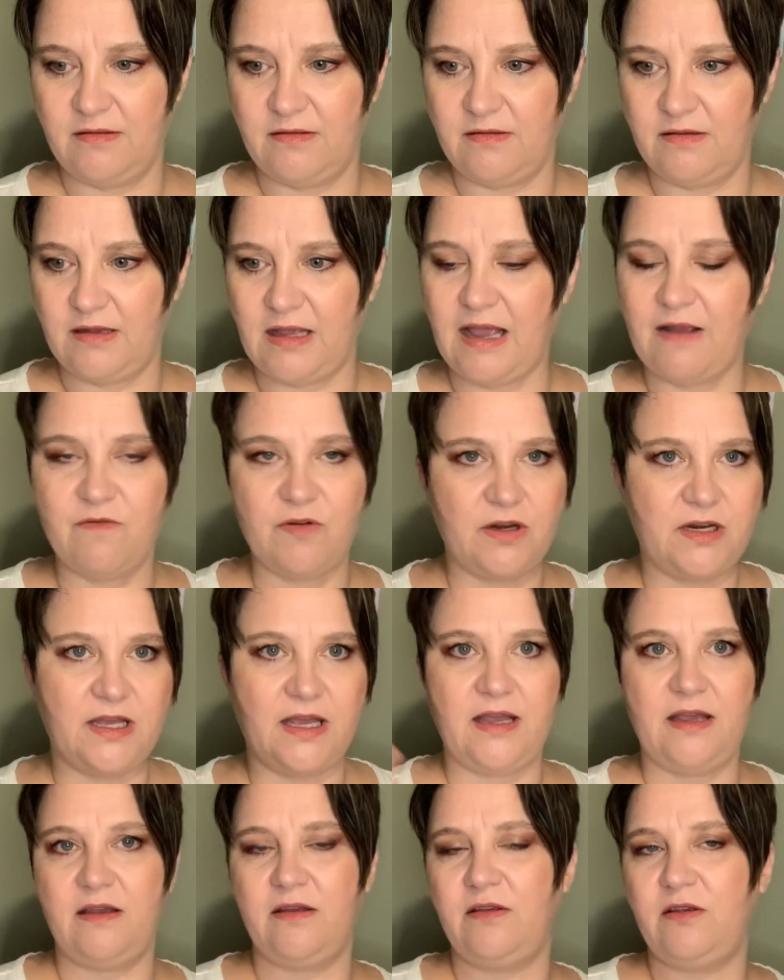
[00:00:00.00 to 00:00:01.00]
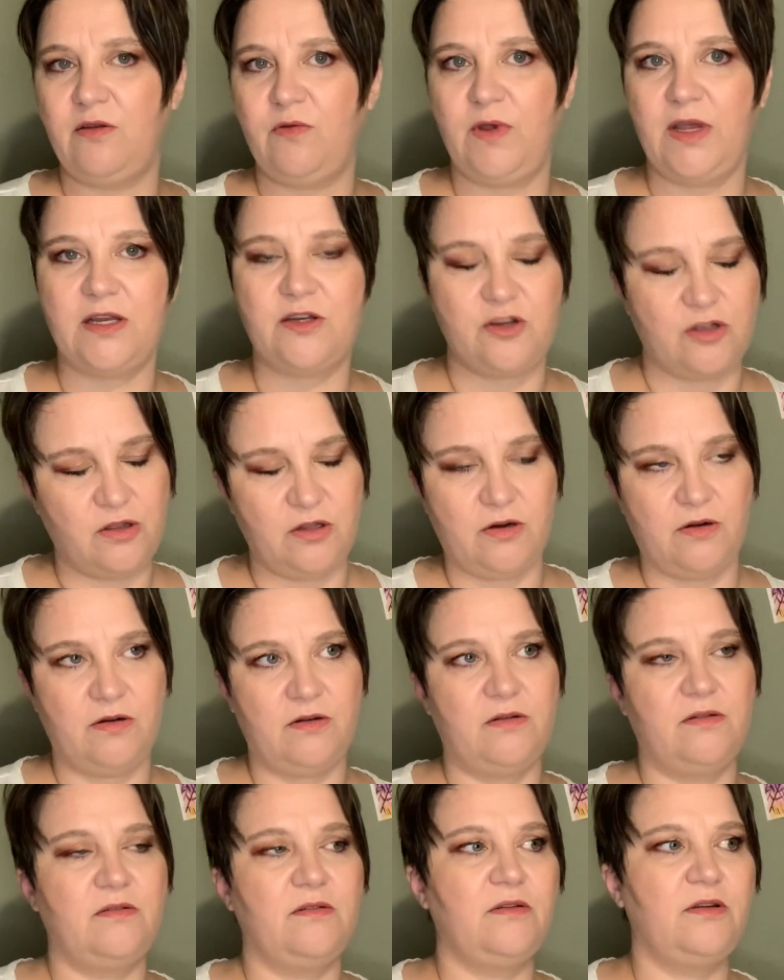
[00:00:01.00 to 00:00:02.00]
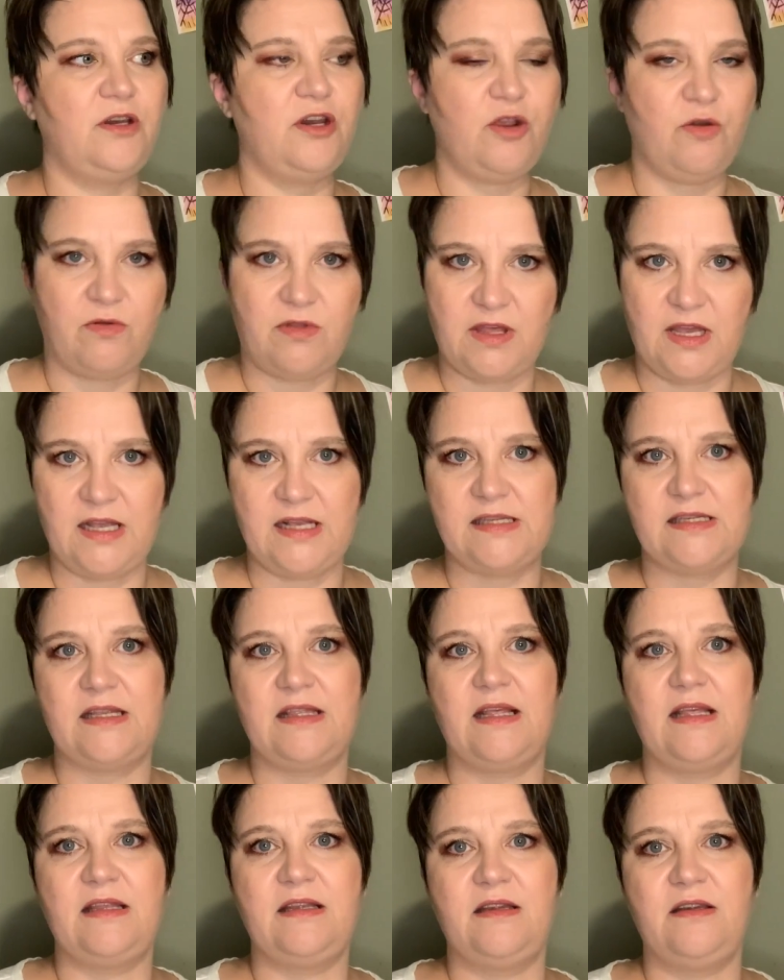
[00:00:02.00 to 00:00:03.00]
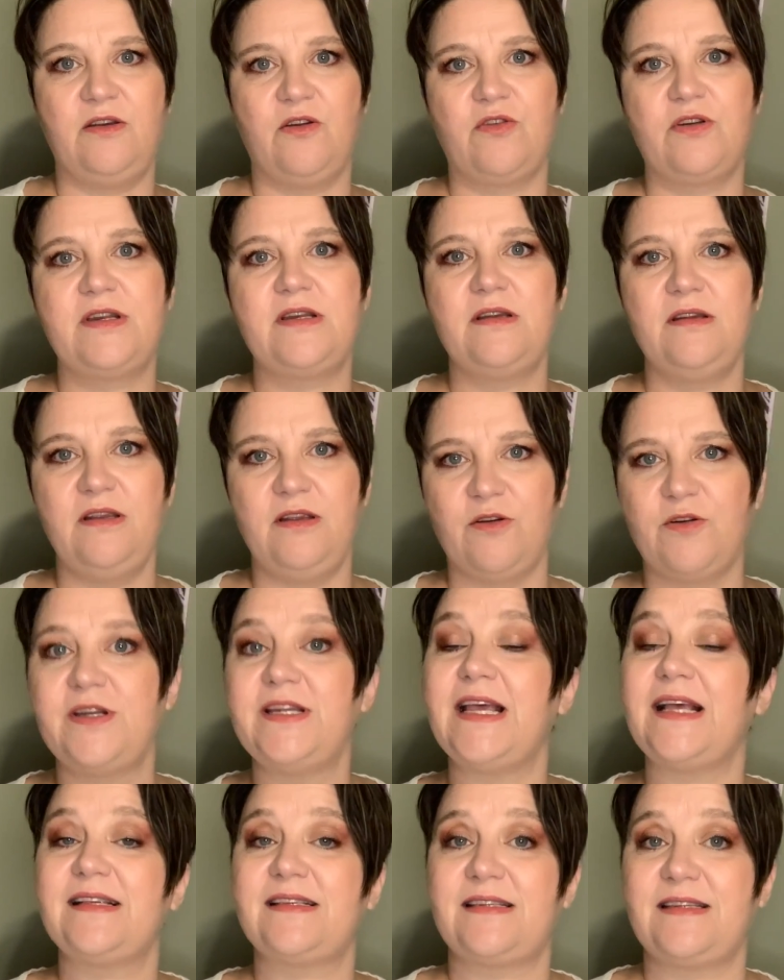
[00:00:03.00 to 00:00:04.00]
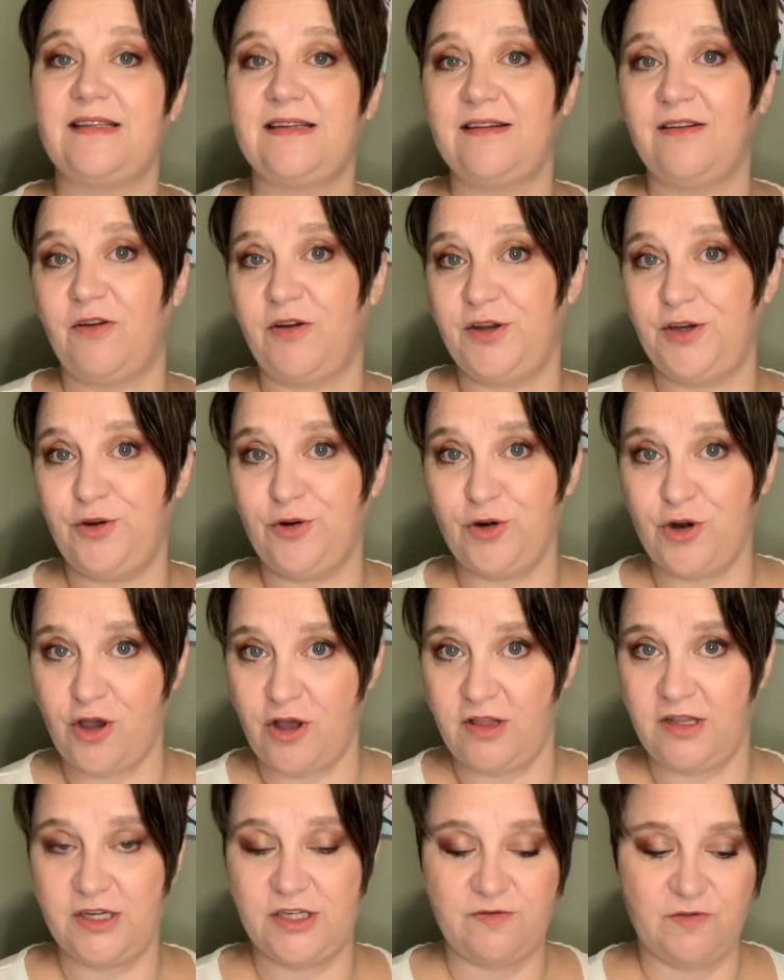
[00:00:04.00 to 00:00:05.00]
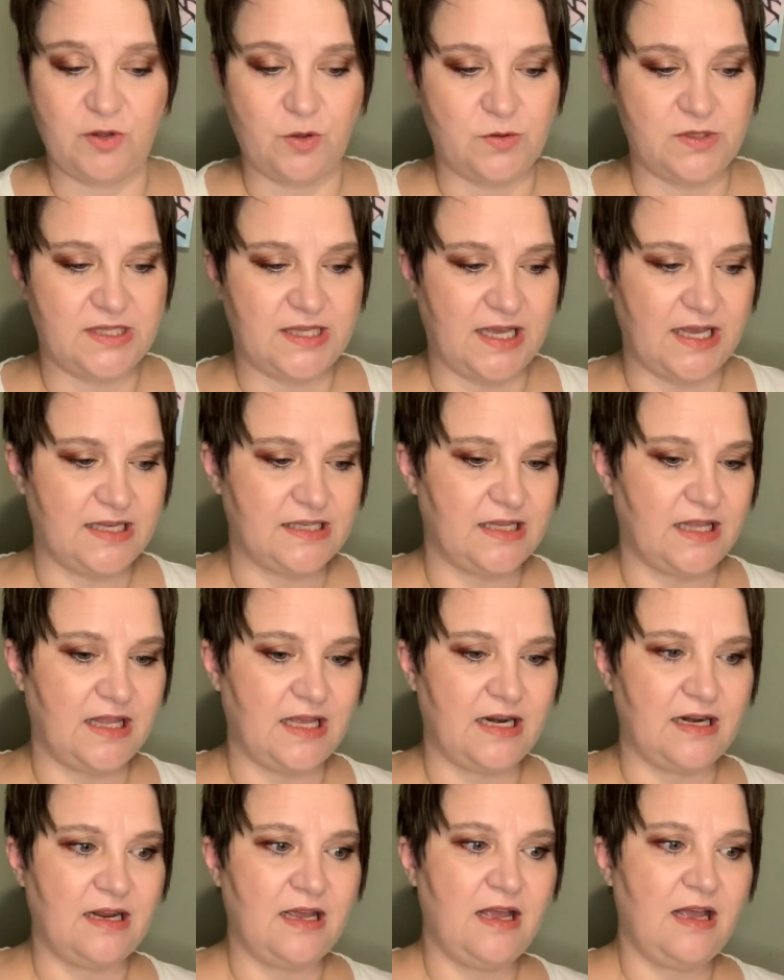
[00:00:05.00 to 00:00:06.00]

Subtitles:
every day you get to learn new things, and then you're tested on your knowledge of those things, and then